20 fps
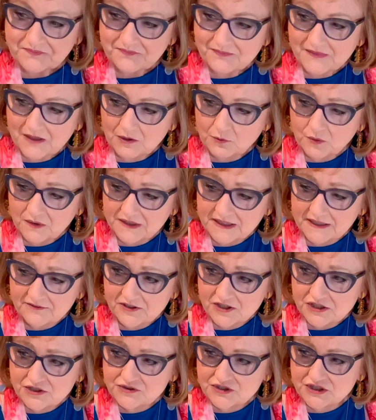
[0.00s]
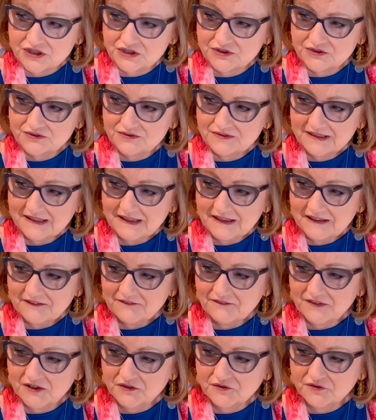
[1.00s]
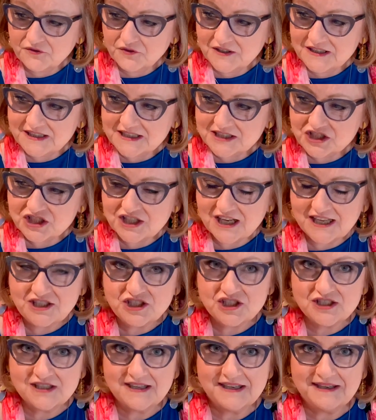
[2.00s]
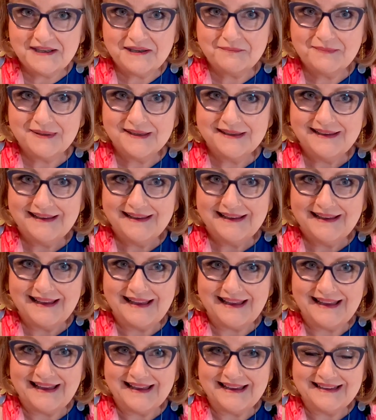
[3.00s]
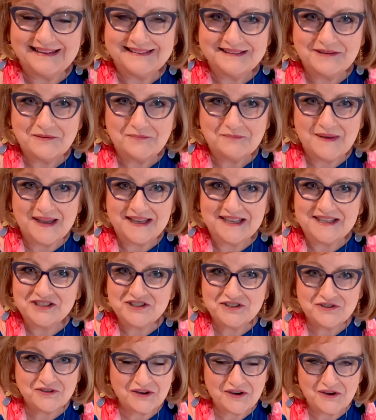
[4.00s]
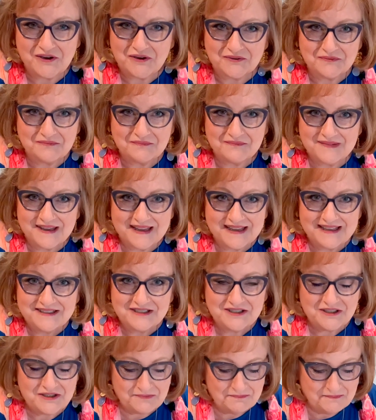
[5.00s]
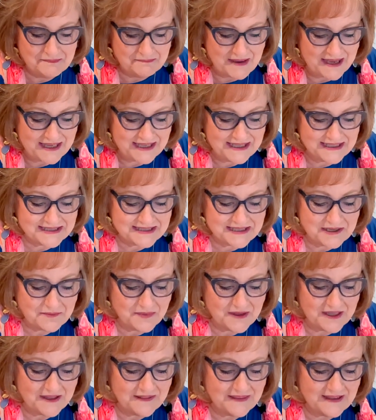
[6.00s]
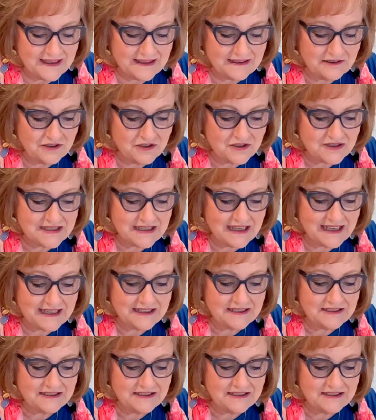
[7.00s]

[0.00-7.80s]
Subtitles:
whatever you do, feel free to change it up and make it your own. Make it something that looks like